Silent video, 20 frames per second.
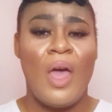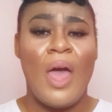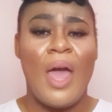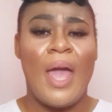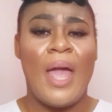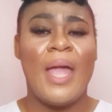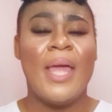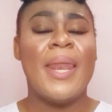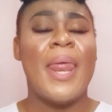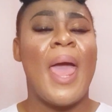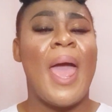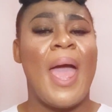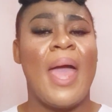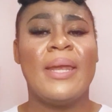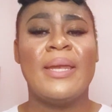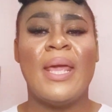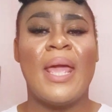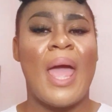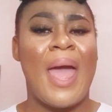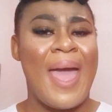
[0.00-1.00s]
in
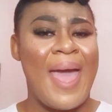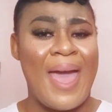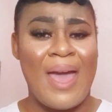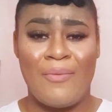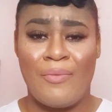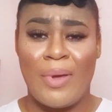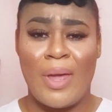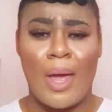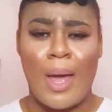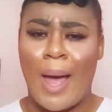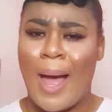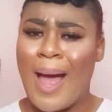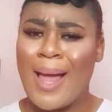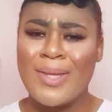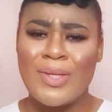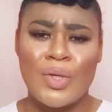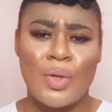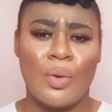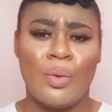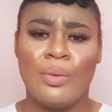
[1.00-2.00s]
any area
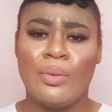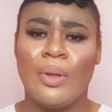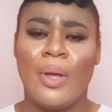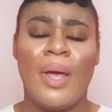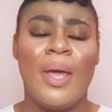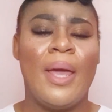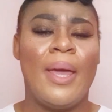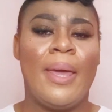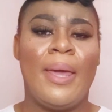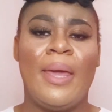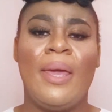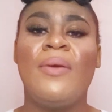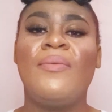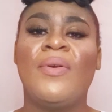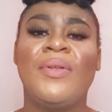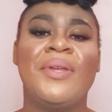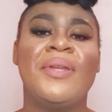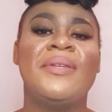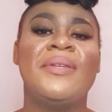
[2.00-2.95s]
at all, even the